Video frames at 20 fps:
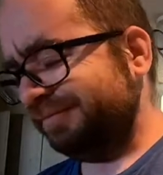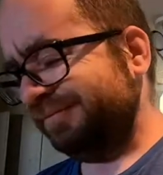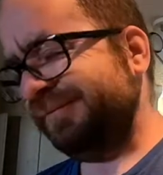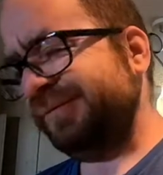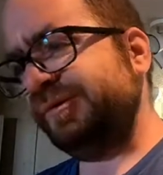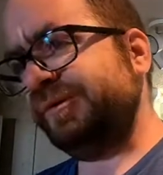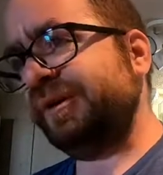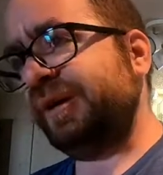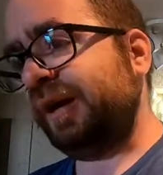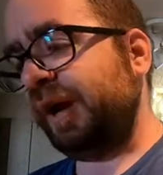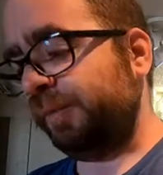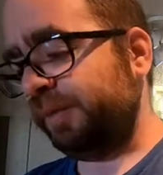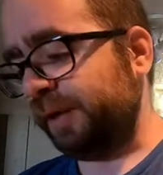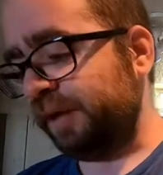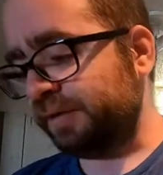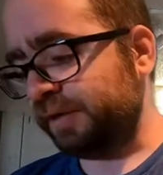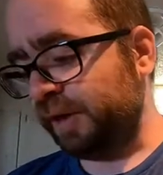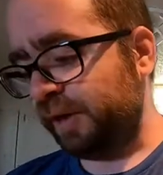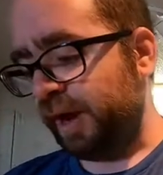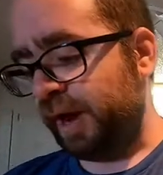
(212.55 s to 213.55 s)
what was it, a couple
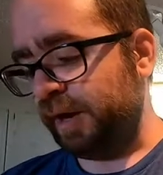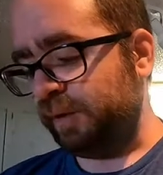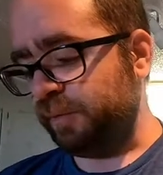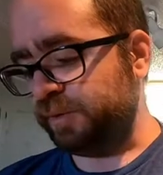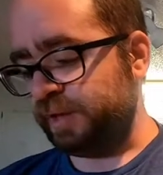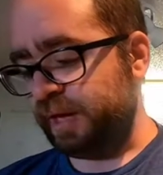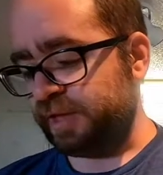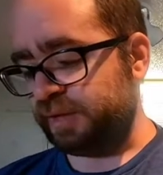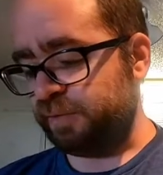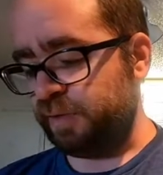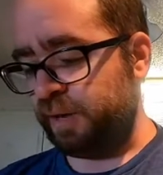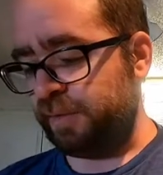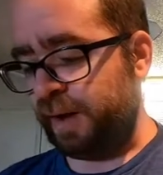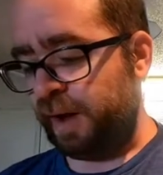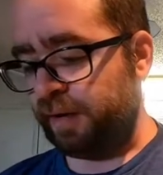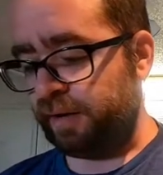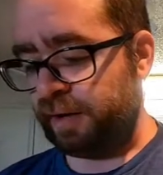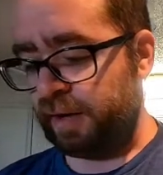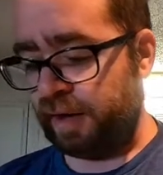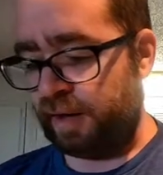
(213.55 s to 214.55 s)
days ago? Aiden was asking me
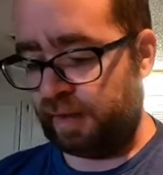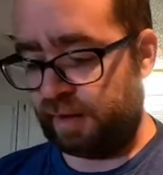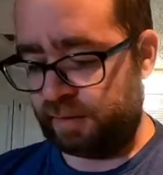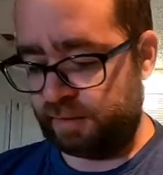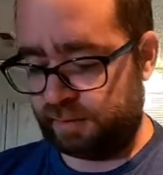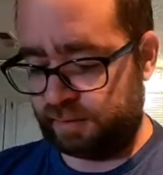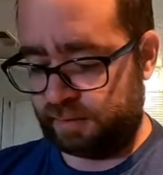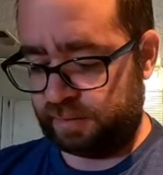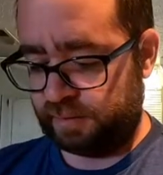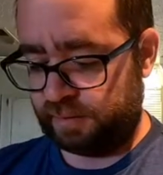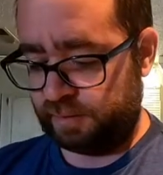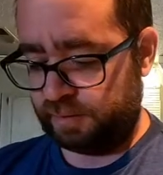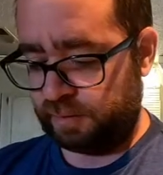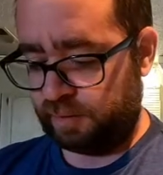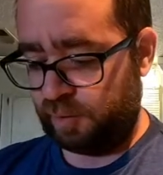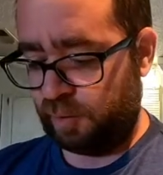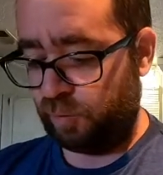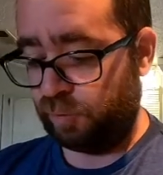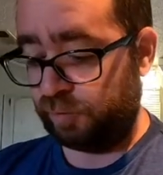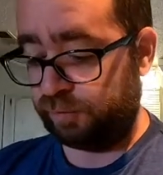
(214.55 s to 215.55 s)
about
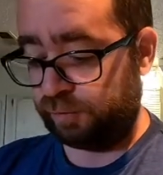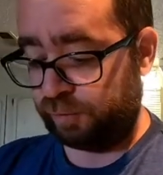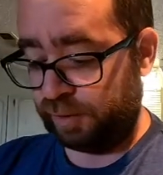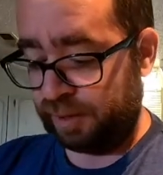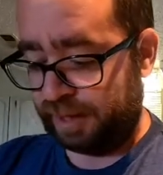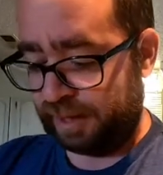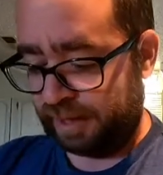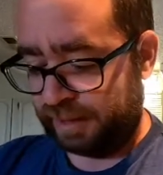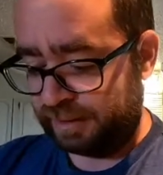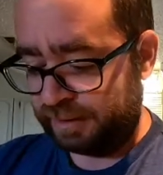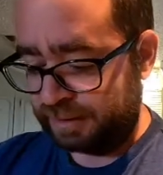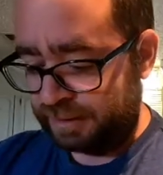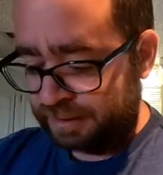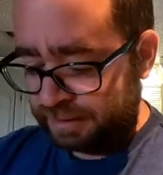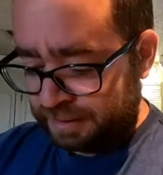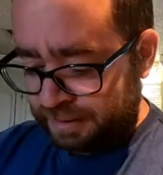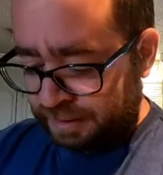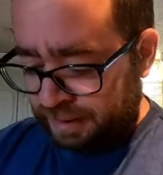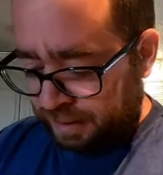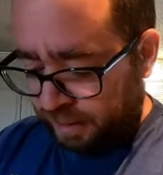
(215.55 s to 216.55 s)
Wolverine and
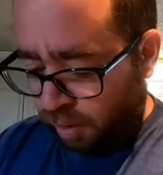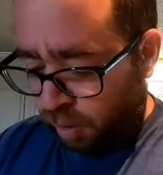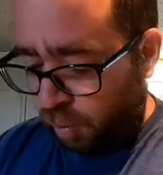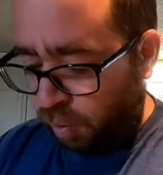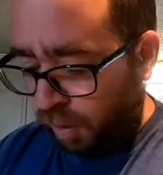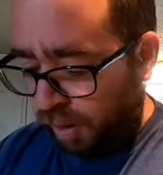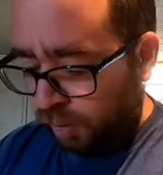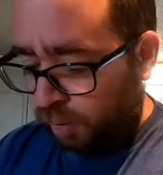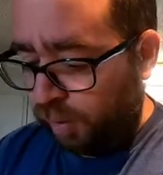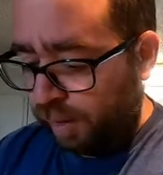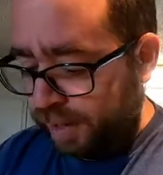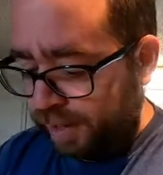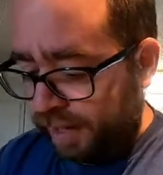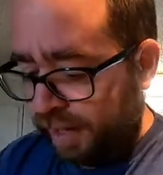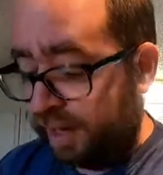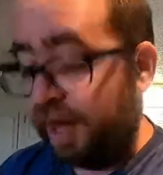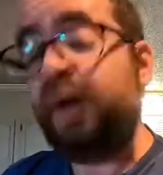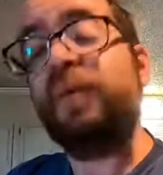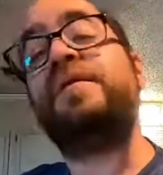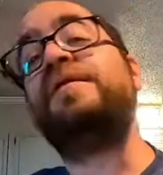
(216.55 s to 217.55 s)
what he can
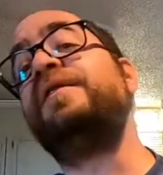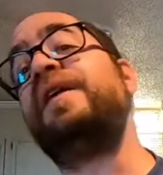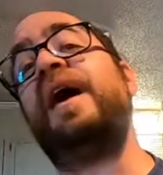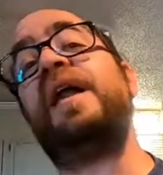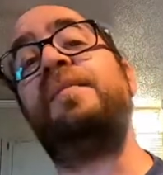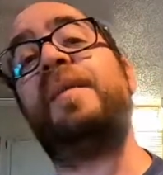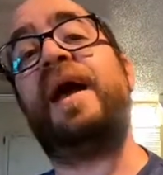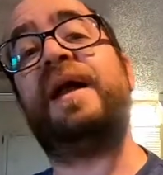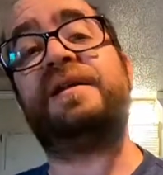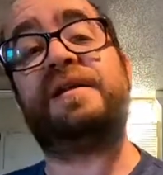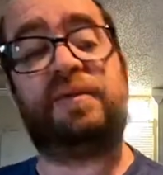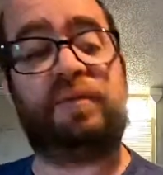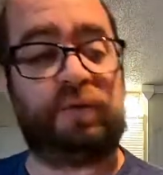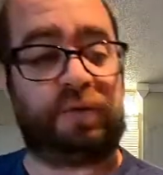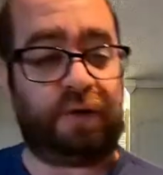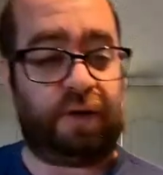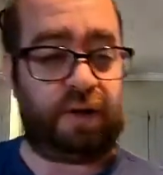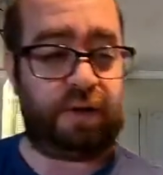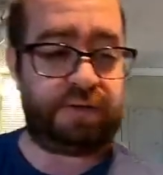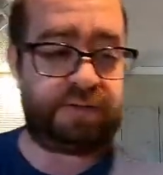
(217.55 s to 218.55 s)
cut with his adamantium
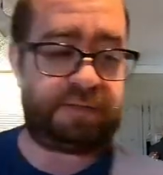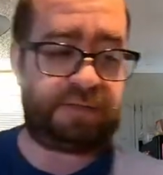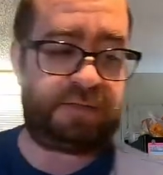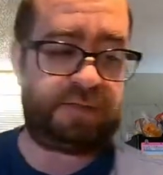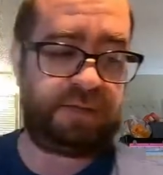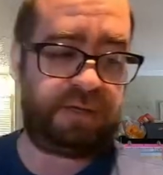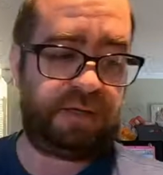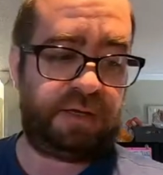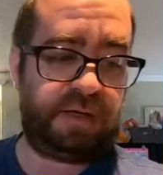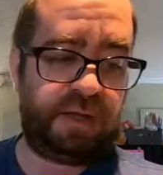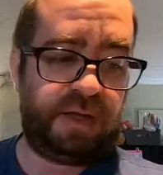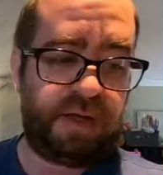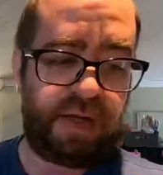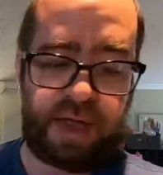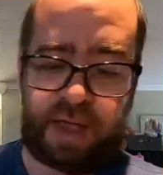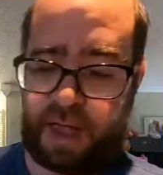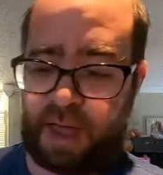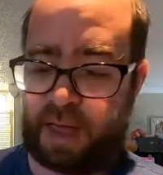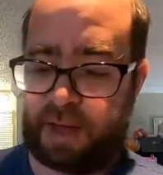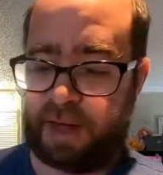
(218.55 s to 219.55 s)
claws.
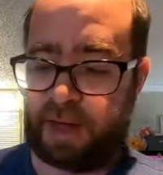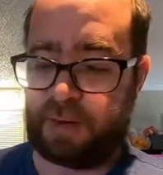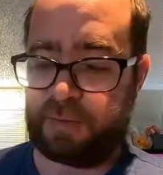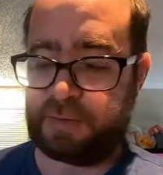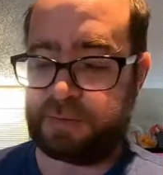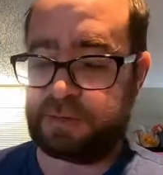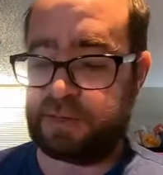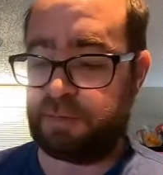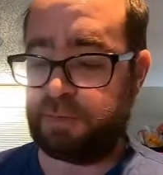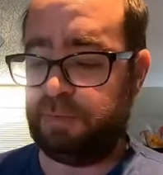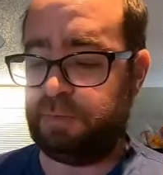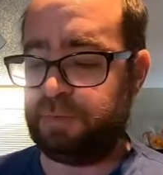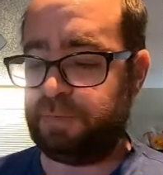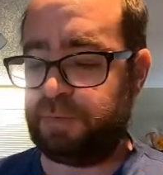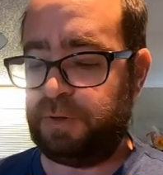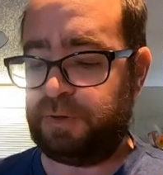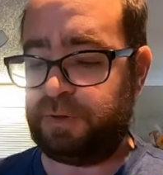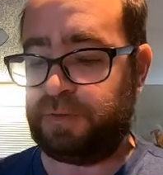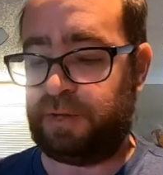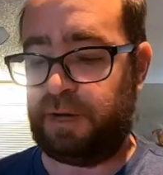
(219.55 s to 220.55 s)
And I was like, well,
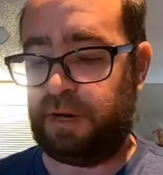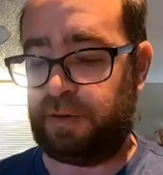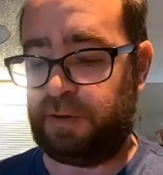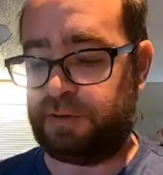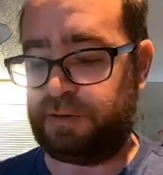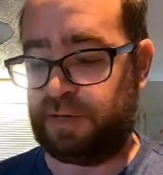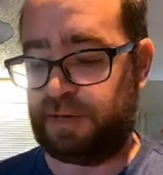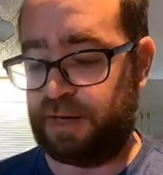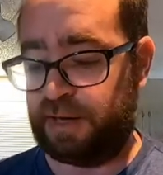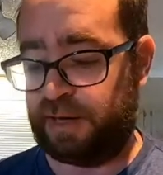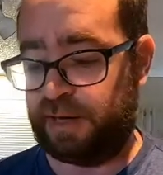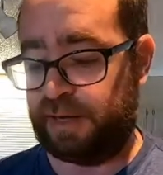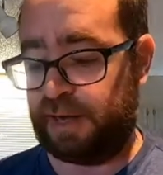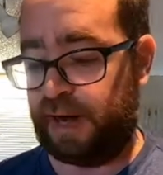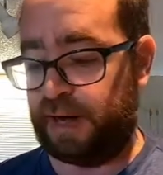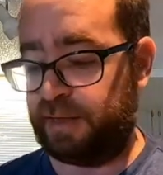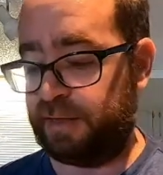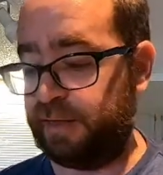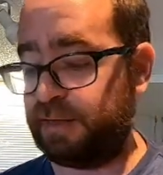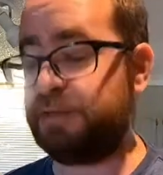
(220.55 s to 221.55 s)
he's like, can he cut
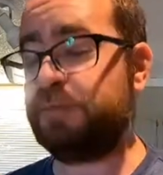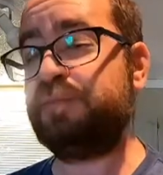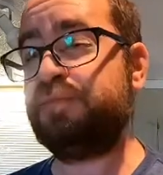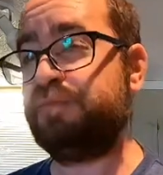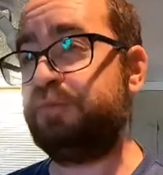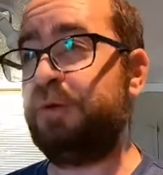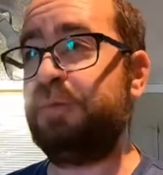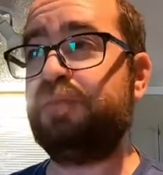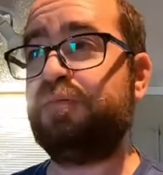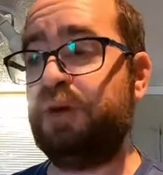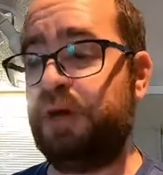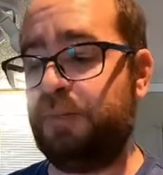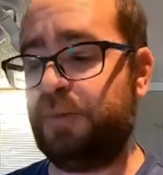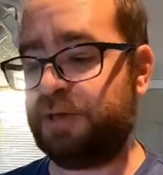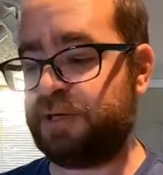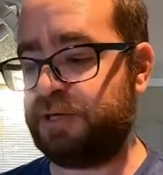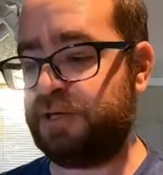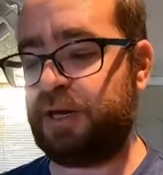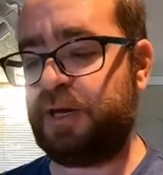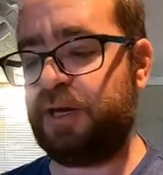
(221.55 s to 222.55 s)
anything? I said, pretty
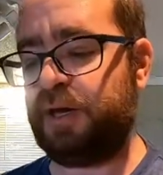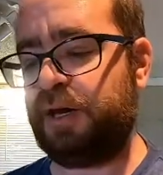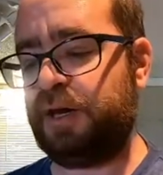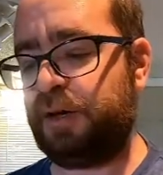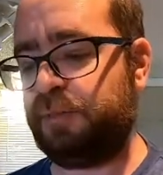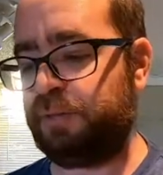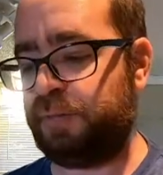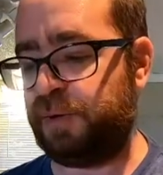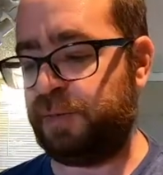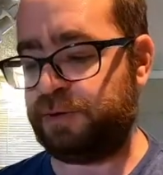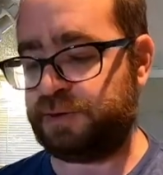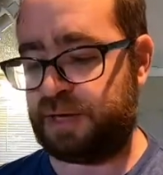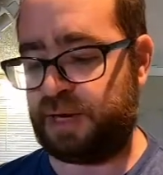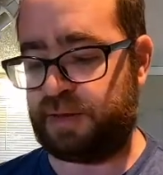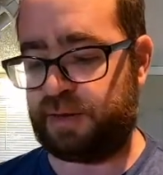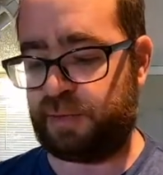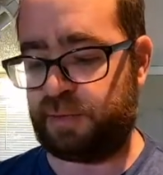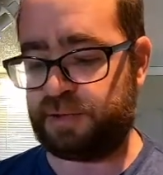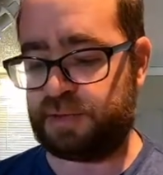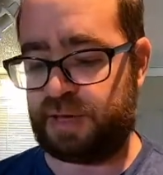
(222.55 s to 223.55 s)
much, yeah, he can cut pretty much
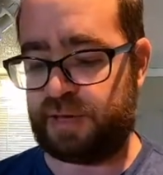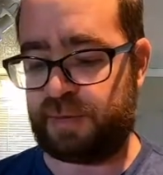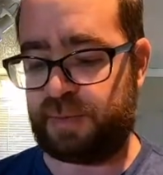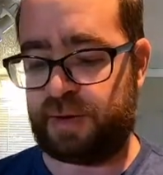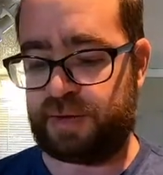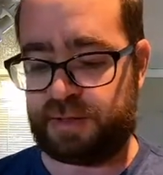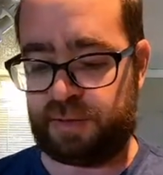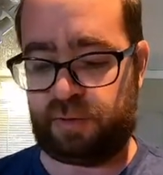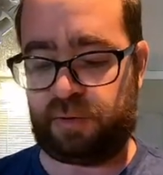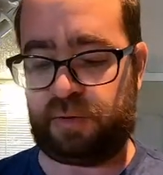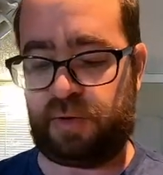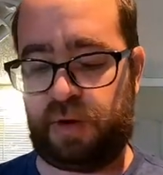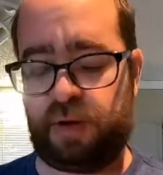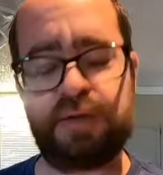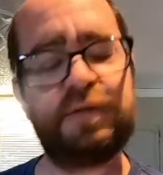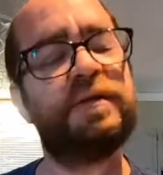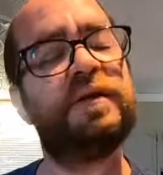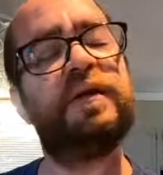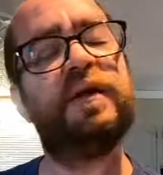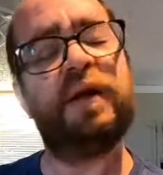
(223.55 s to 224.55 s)
anything with adamantium
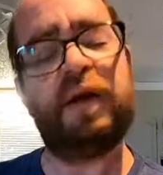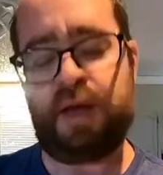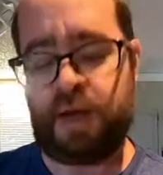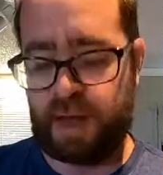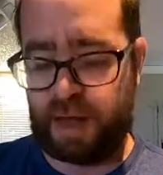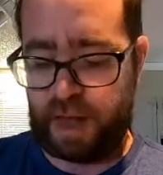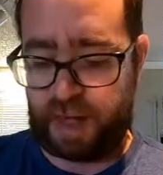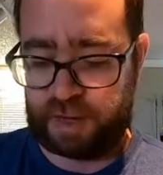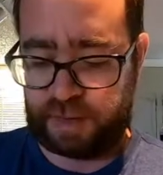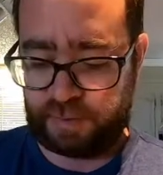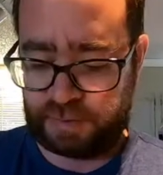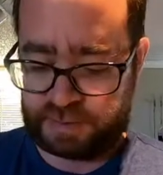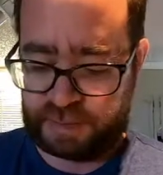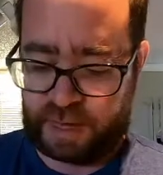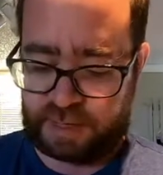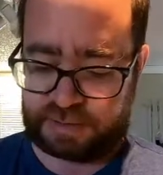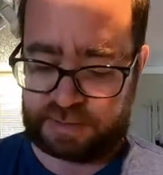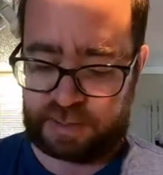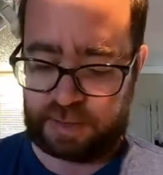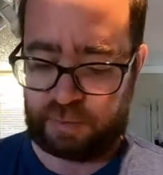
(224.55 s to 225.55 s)
claws. And he was
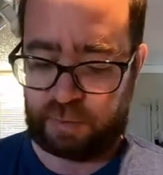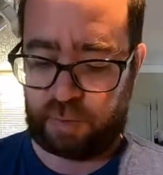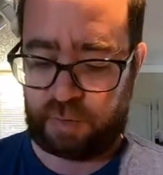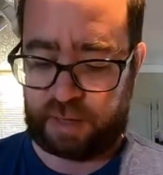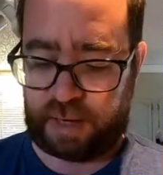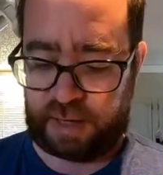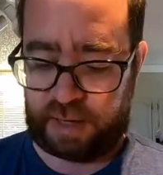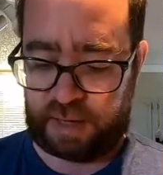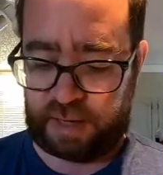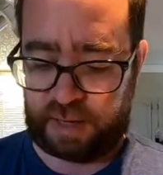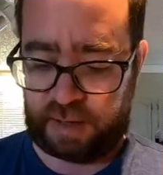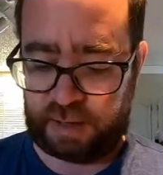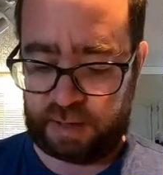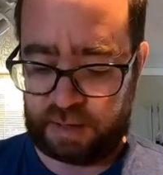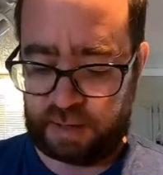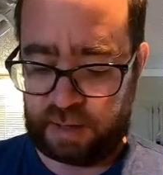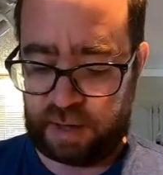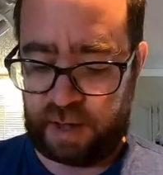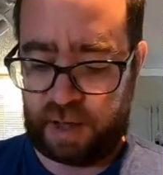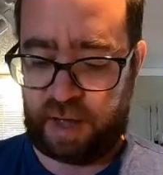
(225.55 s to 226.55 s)
asking, well, can he
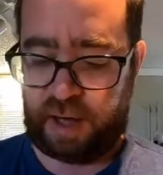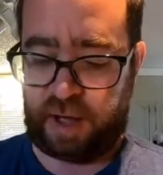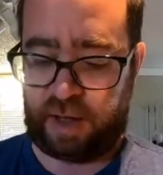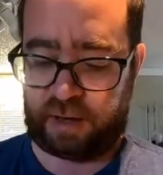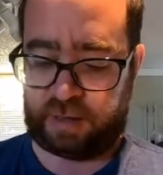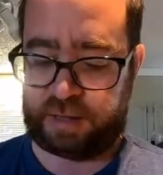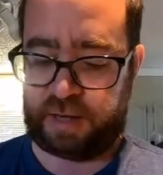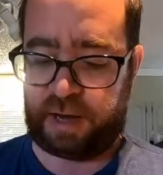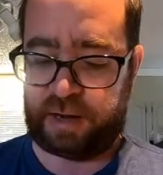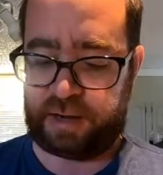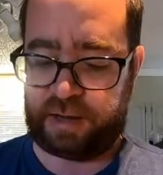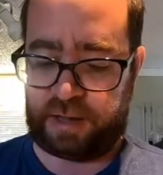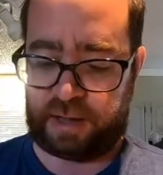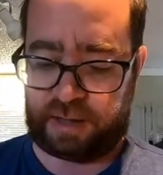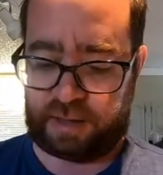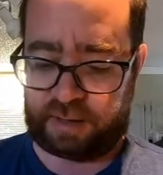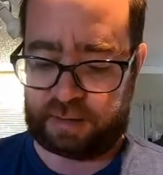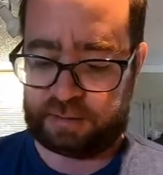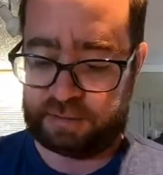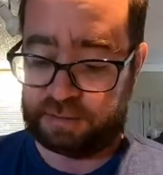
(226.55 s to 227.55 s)
cut
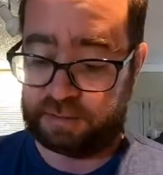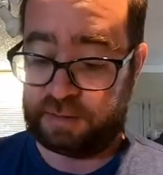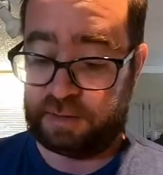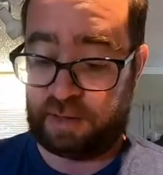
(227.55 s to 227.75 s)
other